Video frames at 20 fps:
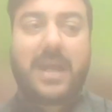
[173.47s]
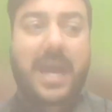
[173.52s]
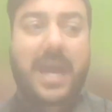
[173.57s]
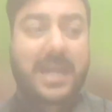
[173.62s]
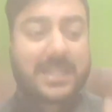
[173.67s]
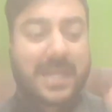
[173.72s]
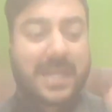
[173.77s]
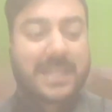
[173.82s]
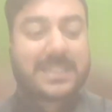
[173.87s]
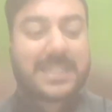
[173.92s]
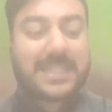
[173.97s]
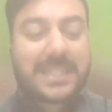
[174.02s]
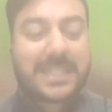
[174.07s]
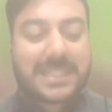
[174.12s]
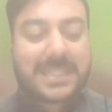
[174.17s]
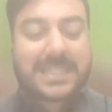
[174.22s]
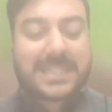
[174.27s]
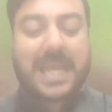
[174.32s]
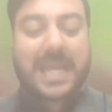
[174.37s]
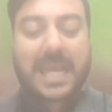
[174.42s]
as they
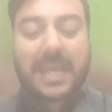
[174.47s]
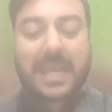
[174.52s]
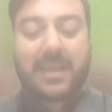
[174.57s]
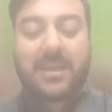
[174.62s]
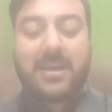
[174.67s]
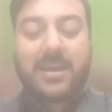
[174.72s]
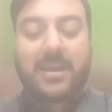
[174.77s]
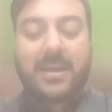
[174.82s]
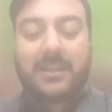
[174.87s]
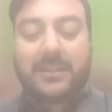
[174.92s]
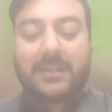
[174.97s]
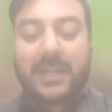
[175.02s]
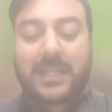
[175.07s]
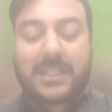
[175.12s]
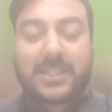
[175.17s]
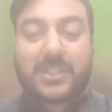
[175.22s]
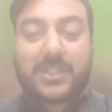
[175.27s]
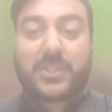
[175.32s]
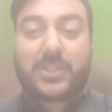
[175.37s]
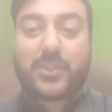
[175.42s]
say,
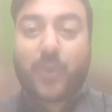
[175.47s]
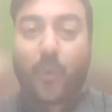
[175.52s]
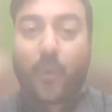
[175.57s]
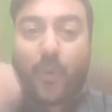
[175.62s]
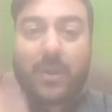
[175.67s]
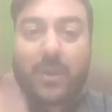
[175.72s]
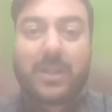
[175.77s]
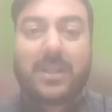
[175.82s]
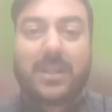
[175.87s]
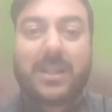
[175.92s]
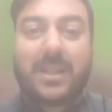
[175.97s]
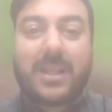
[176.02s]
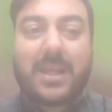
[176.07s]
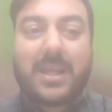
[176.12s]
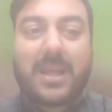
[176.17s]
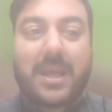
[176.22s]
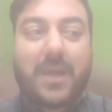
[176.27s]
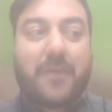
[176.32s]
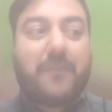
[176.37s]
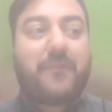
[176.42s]
that soul
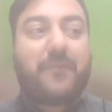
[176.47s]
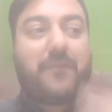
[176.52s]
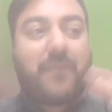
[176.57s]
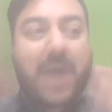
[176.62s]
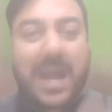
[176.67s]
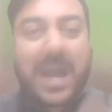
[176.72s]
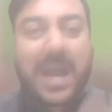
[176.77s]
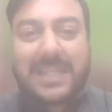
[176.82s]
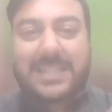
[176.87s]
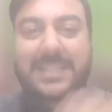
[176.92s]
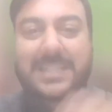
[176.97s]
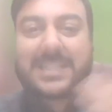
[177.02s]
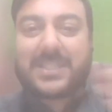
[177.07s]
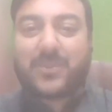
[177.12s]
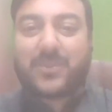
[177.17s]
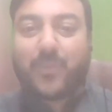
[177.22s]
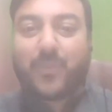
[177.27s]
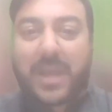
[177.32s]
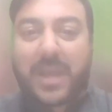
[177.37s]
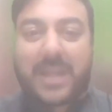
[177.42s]
find
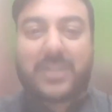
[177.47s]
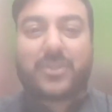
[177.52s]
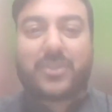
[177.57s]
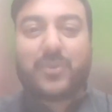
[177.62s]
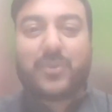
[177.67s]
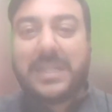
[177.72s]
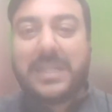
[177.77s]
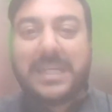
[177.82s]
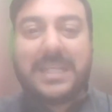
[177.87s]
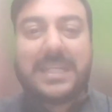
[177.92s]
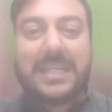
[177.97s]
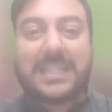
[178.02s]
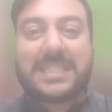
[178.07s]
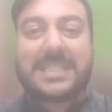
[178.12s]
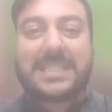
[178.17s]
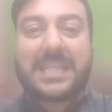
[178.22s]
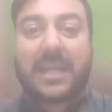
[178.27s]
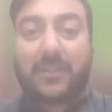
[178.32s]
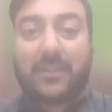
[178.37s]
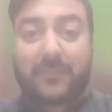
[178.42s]
its way to heal
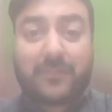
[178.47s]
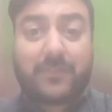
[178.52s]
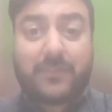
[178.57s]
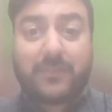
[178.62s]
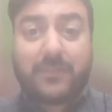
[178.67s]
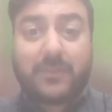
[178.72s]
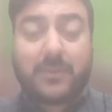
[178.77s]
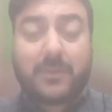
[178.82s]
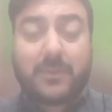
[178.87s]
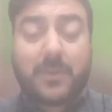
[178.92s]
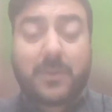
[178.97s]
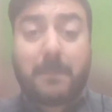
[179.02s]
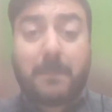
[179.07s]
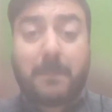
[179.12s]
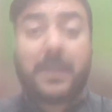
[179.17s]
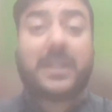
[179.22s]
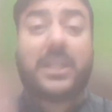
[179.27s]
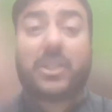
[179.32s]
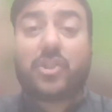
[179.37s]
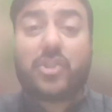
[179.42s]
itself,
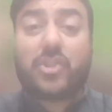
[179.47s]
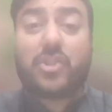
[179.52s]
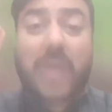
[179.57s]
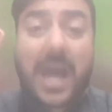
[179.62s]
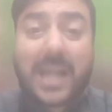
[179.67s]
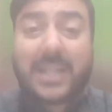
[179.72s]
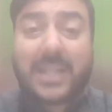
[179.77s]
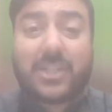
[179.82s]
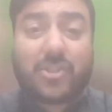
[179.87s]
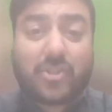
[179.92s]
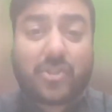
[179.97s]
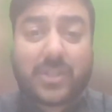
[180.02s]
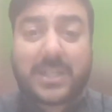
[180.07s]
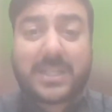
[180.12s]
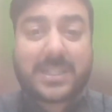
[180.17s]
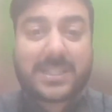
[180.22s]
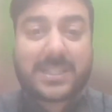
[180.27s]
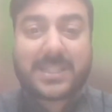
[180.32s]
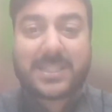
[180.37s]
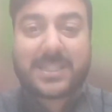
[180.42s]
but the challenge
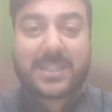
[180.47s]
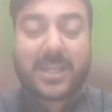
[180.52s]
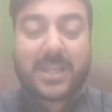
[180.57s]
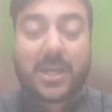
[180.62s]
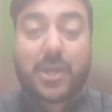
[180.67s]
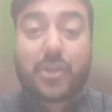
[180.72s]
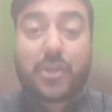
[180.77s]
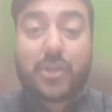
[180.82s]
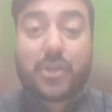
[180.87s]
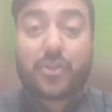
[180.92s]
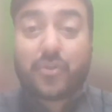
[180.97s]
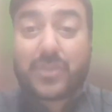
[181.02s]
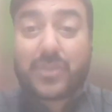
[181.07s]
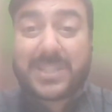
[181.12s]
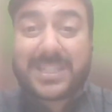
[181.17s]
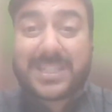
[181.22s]
is to